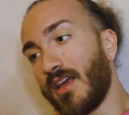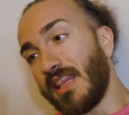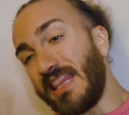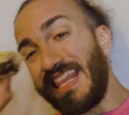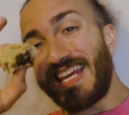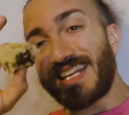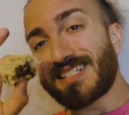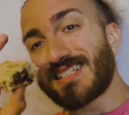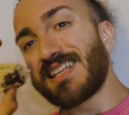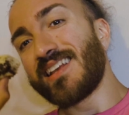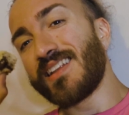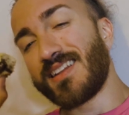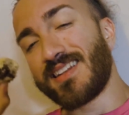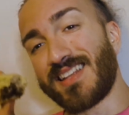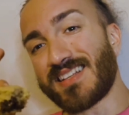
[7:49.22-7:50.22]
This
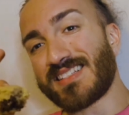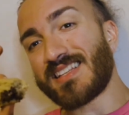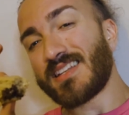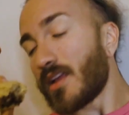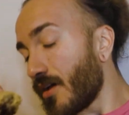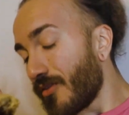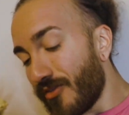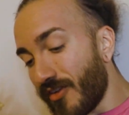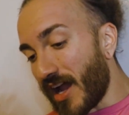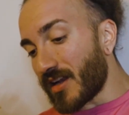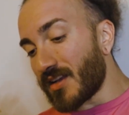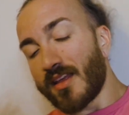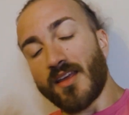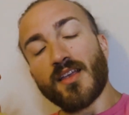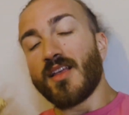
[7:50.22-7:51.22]
doesn't
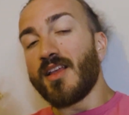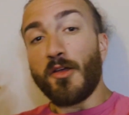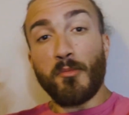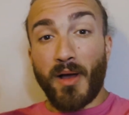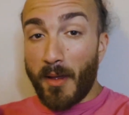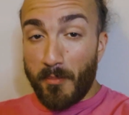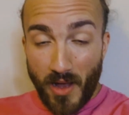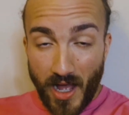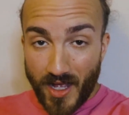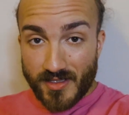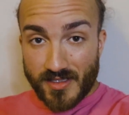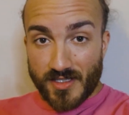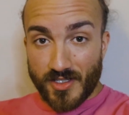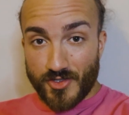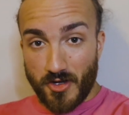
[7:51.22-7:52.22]
affect my
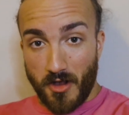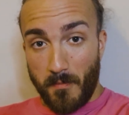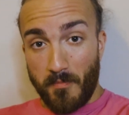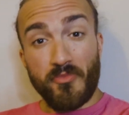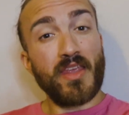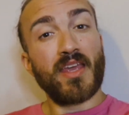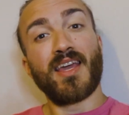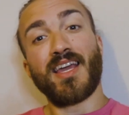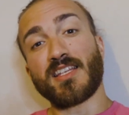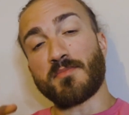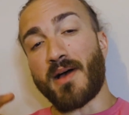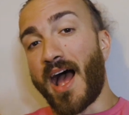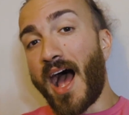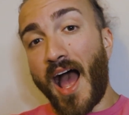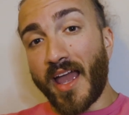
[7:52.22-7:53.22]
POTS syndrome. It's
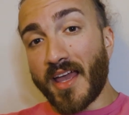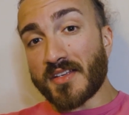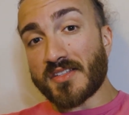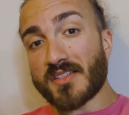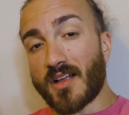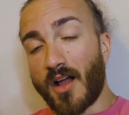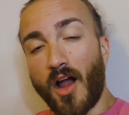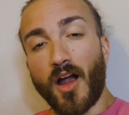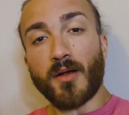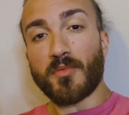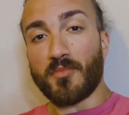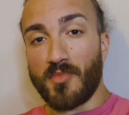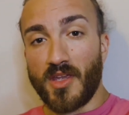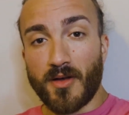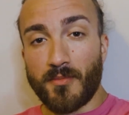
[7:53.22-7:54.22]
my highest
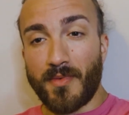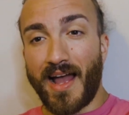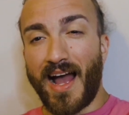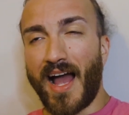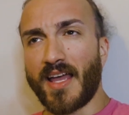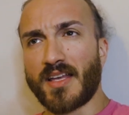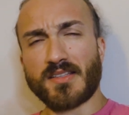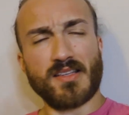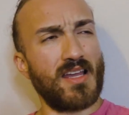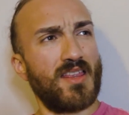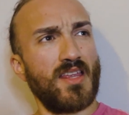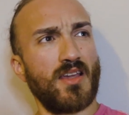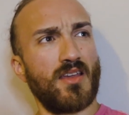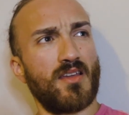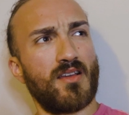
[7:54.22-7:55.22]
carb meal, my highest, I
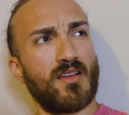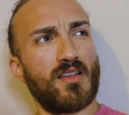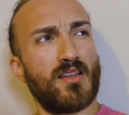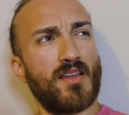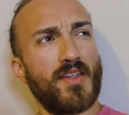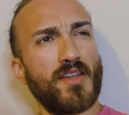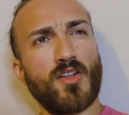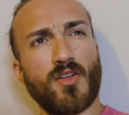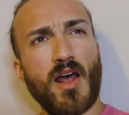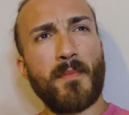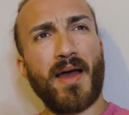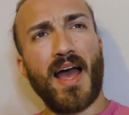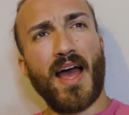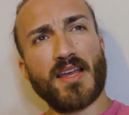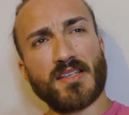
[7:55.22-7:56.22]
think, no, not
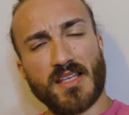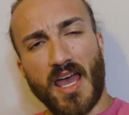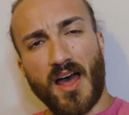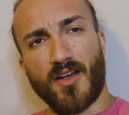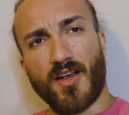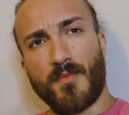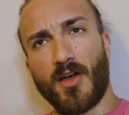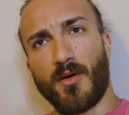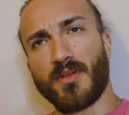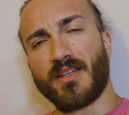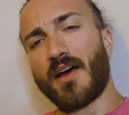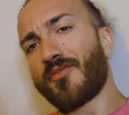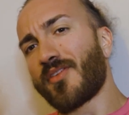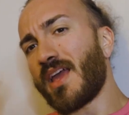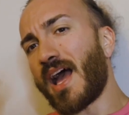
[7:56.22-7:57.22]
my highest calorie meal, but
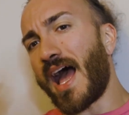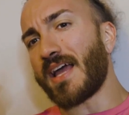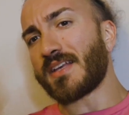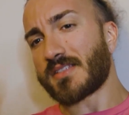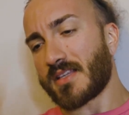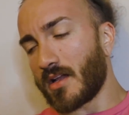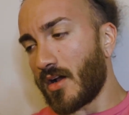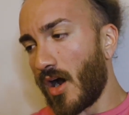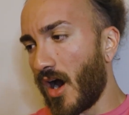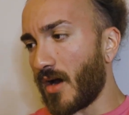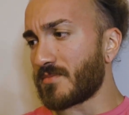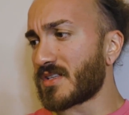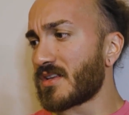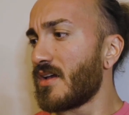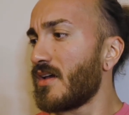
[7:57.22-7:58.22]
definitely highest in
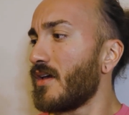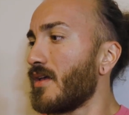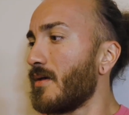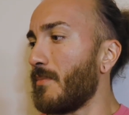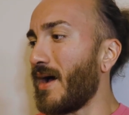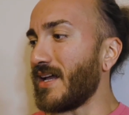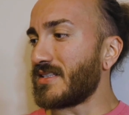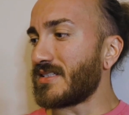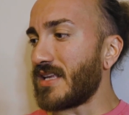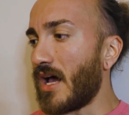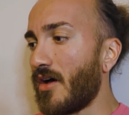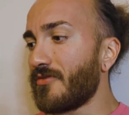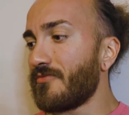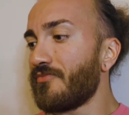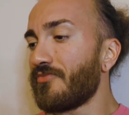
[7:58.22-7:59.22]
carbs by
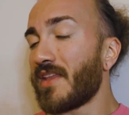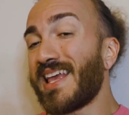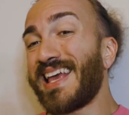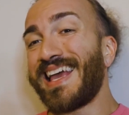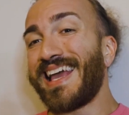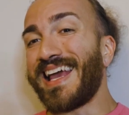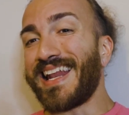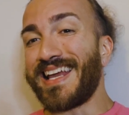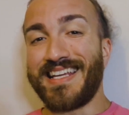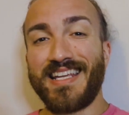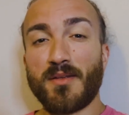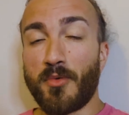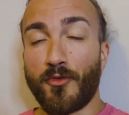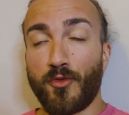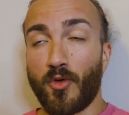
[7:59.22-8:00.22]
itself. And I
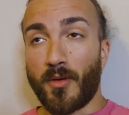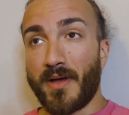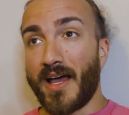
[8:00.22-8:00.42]
eat it before